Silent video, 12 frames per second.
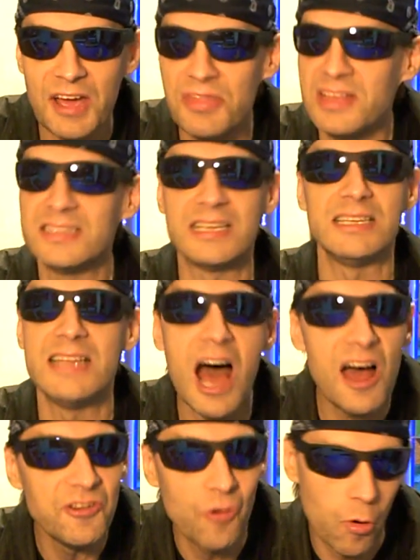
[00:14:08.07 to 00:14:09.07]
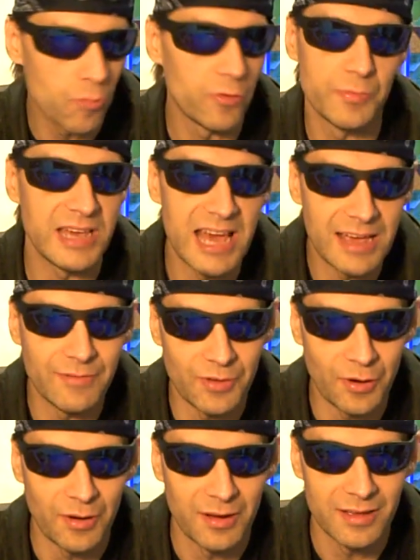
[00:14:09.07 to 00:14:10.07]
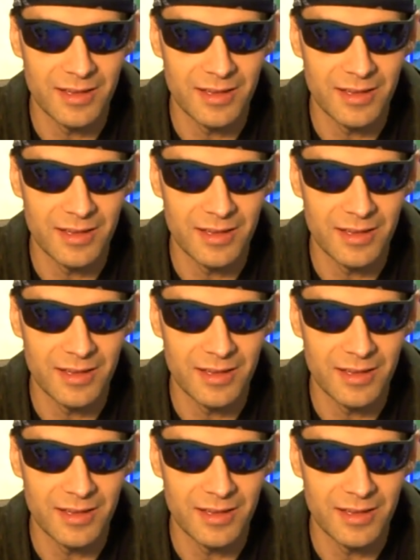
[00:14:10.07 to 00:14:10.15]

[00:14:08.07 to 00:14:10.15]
this is not normal behavior.